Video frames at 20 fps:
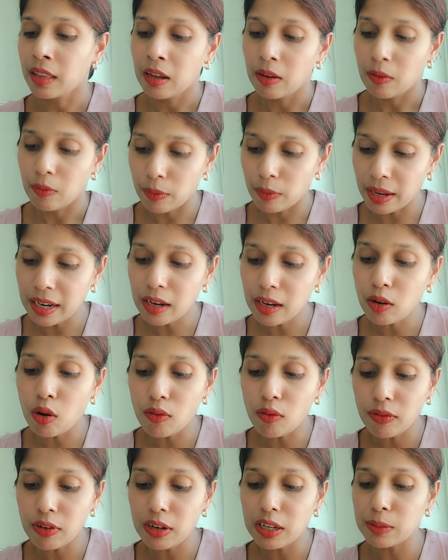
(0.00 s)
When an
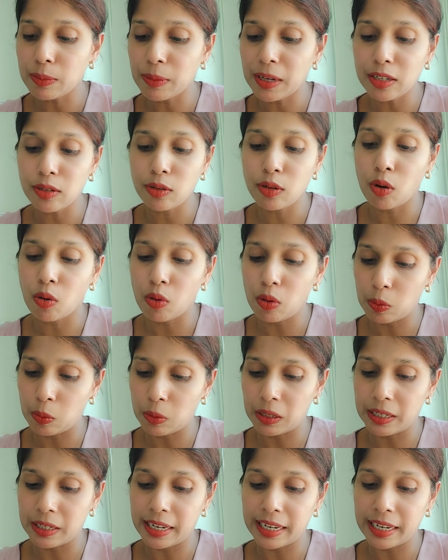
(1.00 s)
offer is made to the whole world,